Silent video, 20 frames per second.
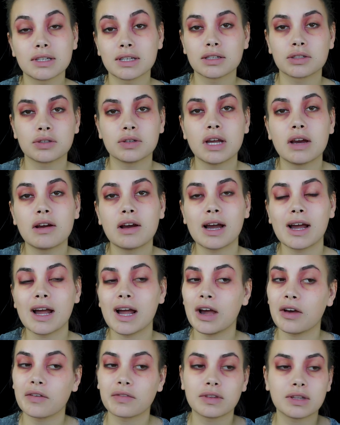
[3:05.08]
So now I
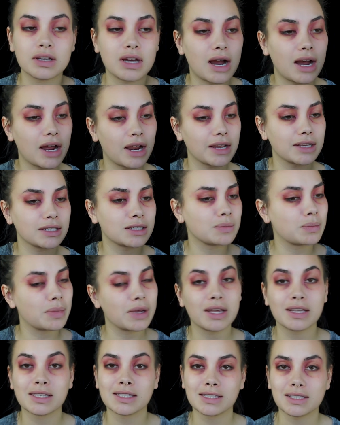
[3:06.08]
have the eyes
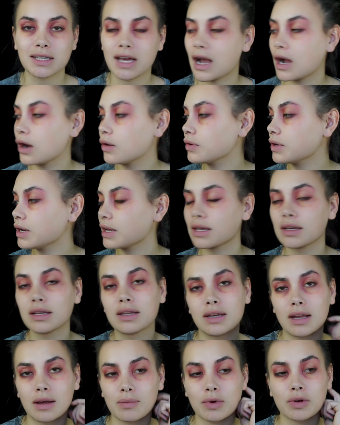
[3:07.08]
base down, and
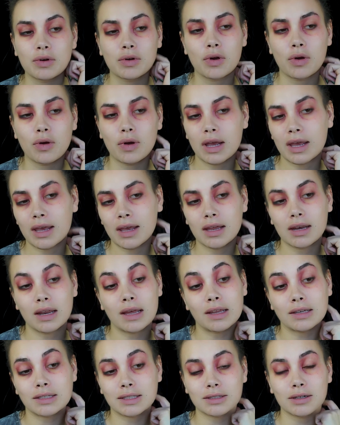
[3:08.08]
then I'm going to go ahead
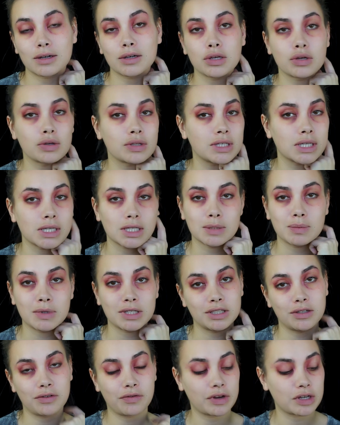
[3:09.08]
and start using
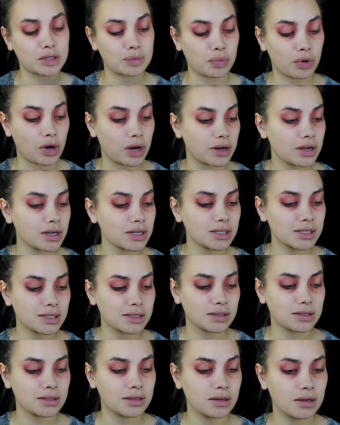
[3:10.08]
special effects
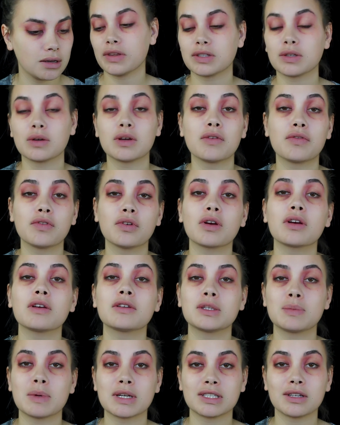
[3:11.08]
products. So if you're a
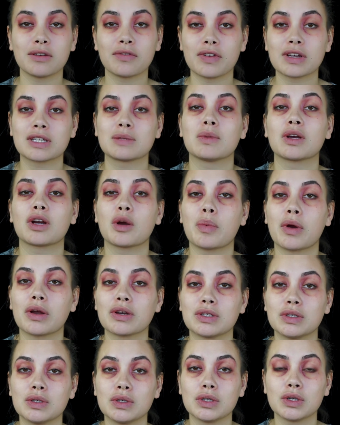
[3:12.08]
special effects makeup
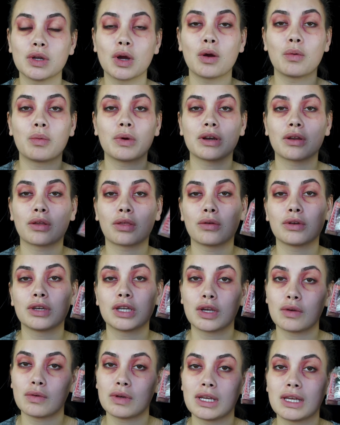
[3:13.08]
artist, you know what a third
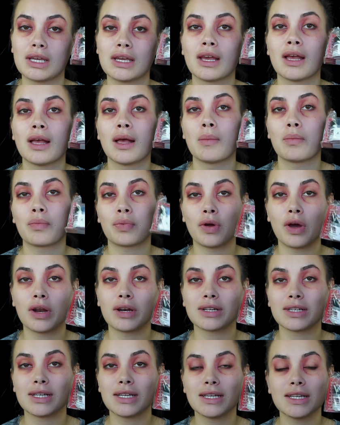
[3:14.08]
degree
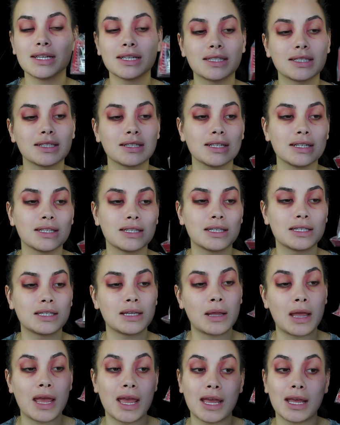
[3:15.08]
product is. So this is
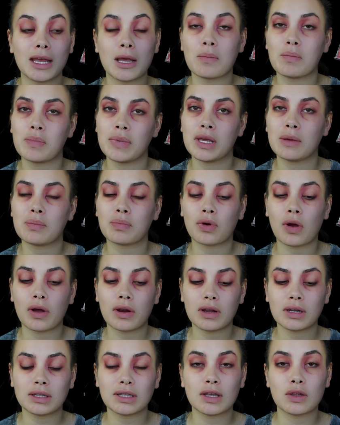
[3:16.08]
a and B
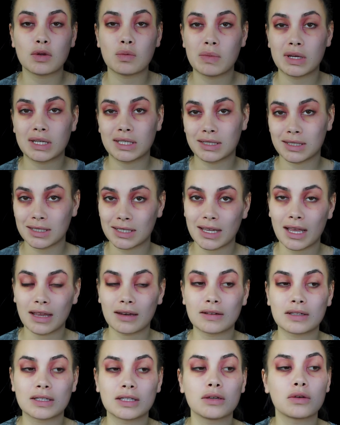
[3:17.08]
product that you mix
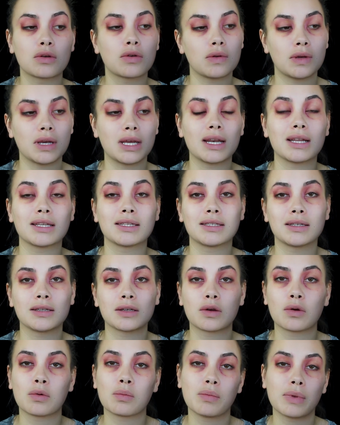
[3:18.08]
together to create a
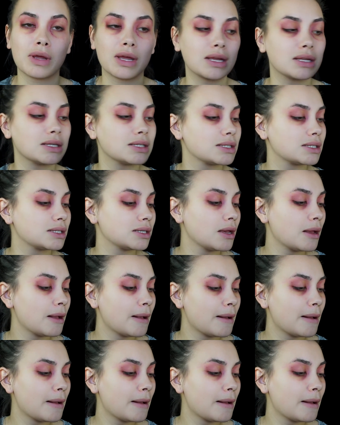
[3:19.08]
silicone based